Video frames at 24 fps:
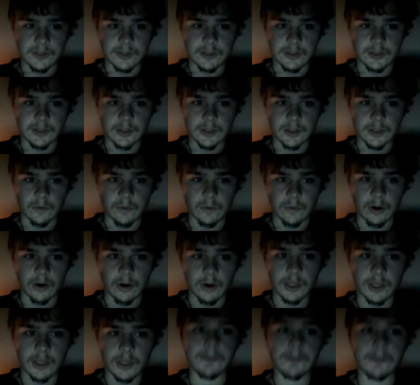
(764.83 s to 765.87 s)
Don't
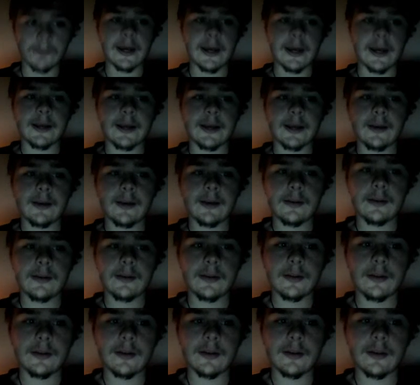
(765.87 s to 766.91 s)
argue back.
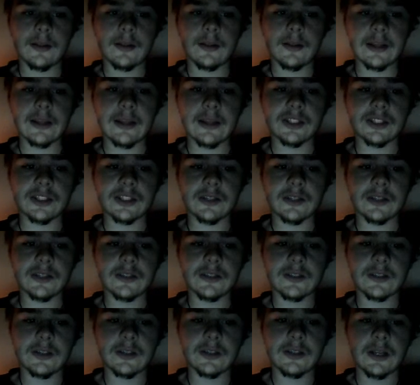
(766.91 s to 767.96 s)
That's just
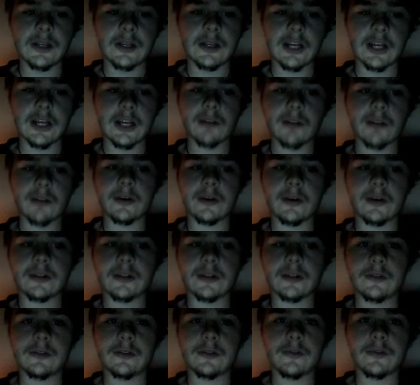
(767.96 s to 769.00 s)

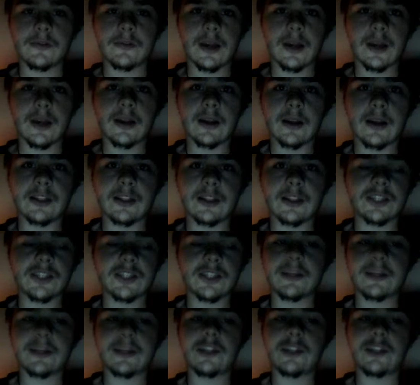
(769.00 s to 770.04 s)
counterproductive, and it just
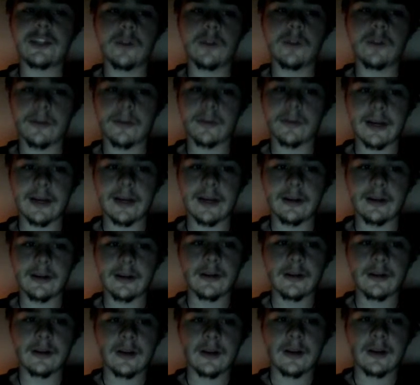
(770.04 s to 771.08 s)
makes you look bad.
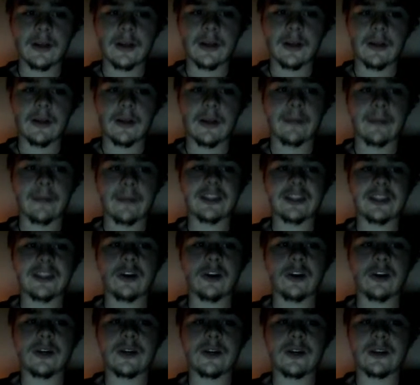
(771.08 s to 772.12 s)
It makes you go
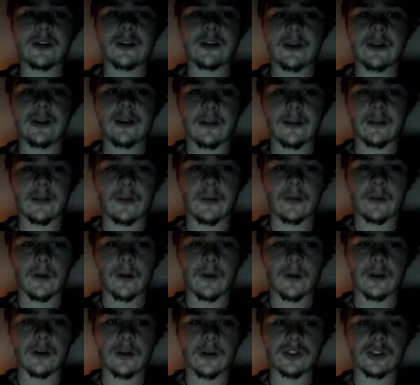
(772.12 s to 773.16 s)
down to their level.
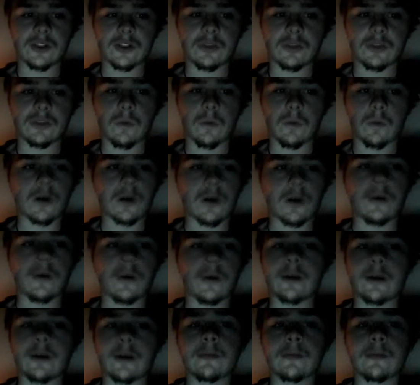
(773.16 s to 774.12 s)
Just walk away.